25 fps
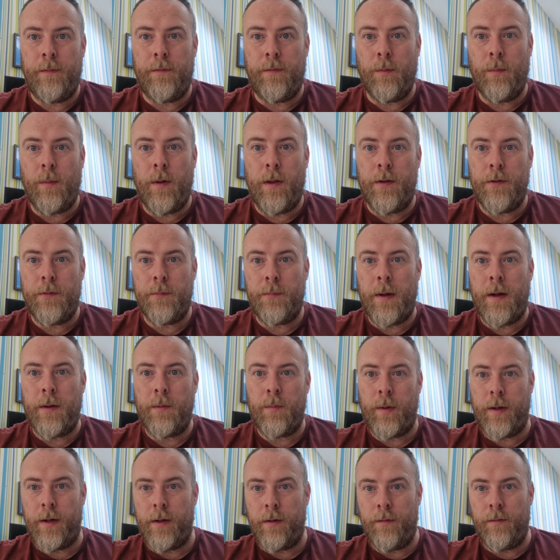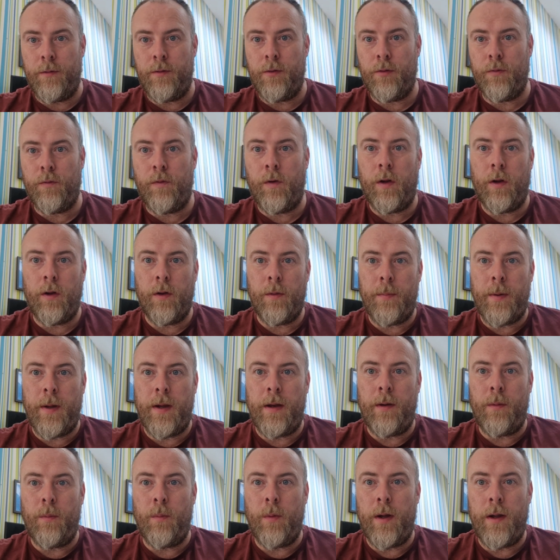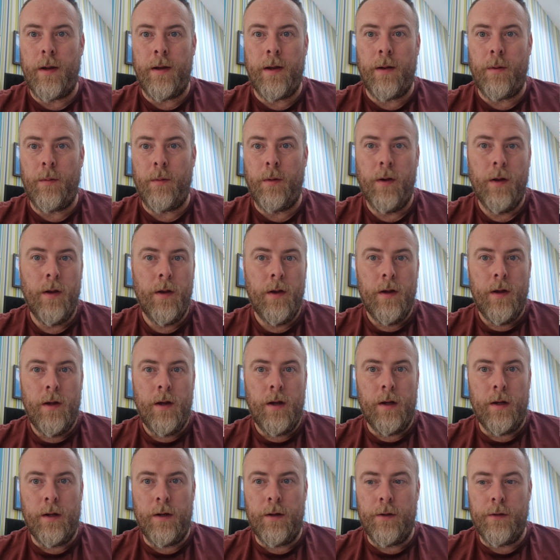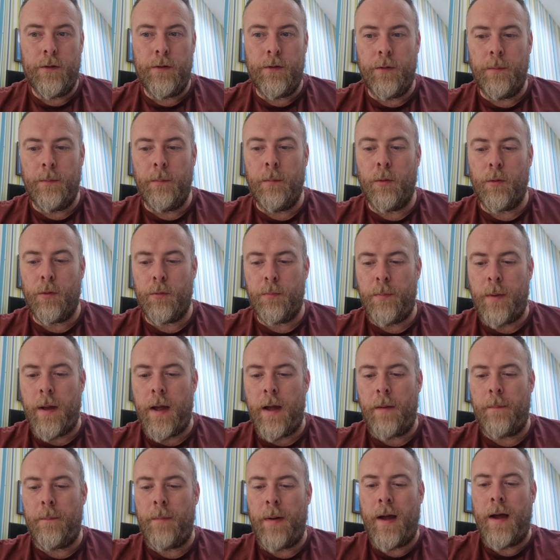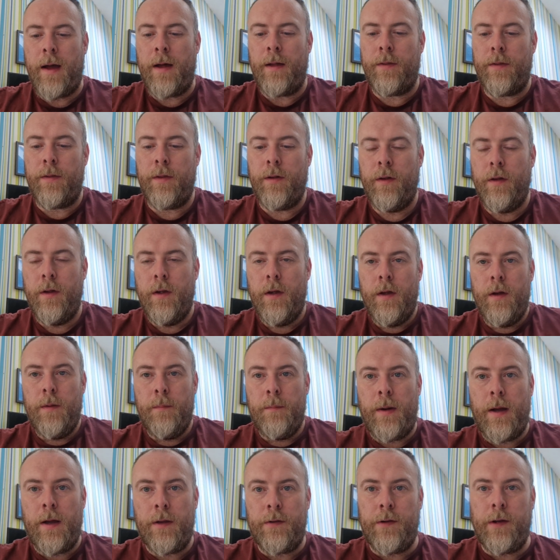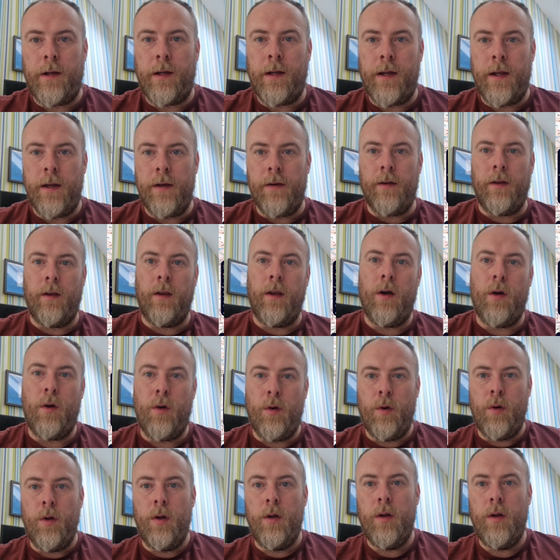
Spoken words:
weather's bad. We can just follow the Pennine Way down. It's the much better path, passing Kinder Low